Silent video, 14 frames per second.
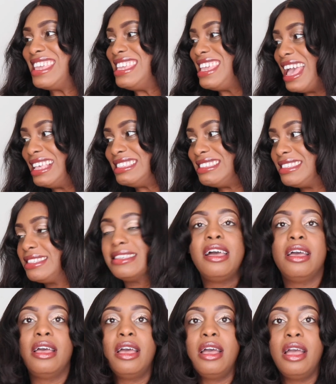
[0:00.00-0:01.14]
Yes,
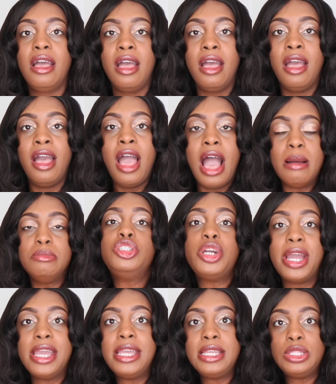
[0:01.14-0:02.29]
I'm
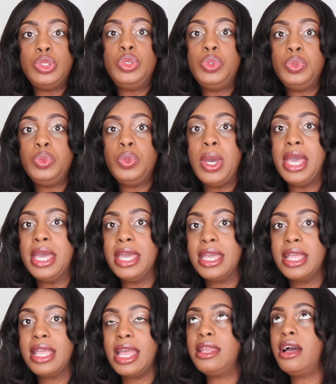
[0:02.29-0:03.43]
trying to
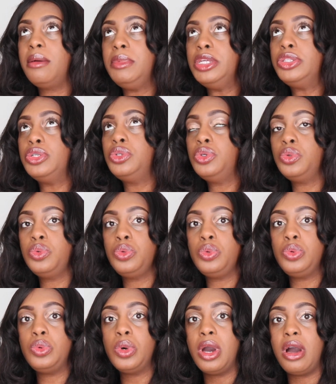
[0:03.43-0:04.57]
get hubby to
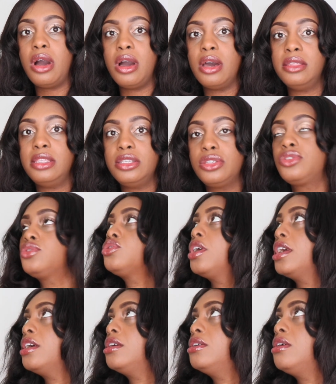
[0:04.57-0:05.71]
do this
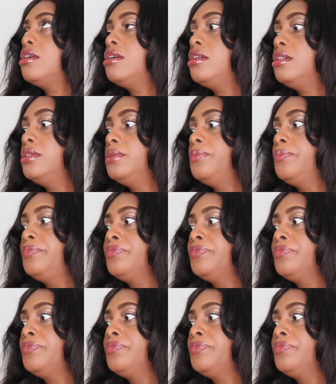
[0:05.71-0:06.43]
try on haul.